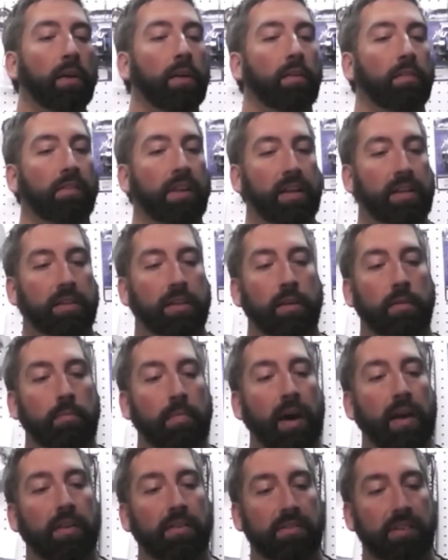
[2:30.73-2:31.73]
Like the
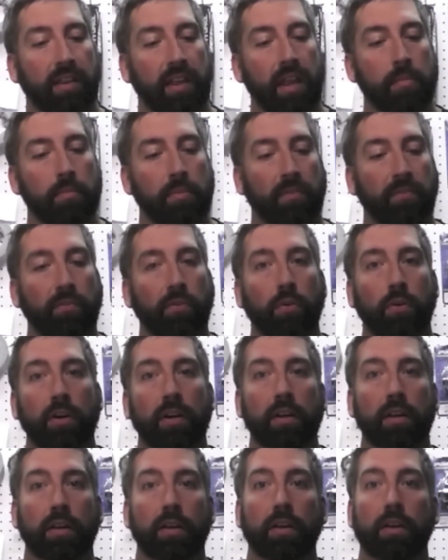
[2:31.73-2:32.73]
models that came before
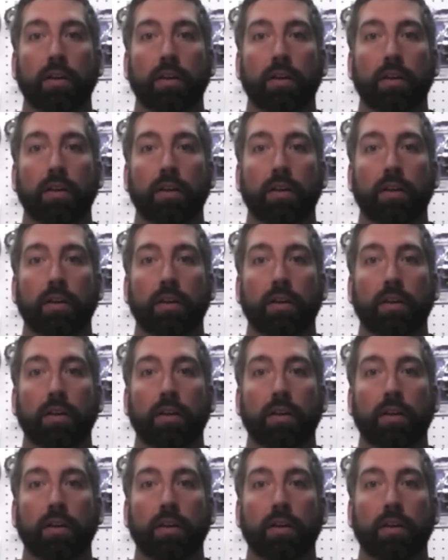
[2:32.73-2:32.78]
it,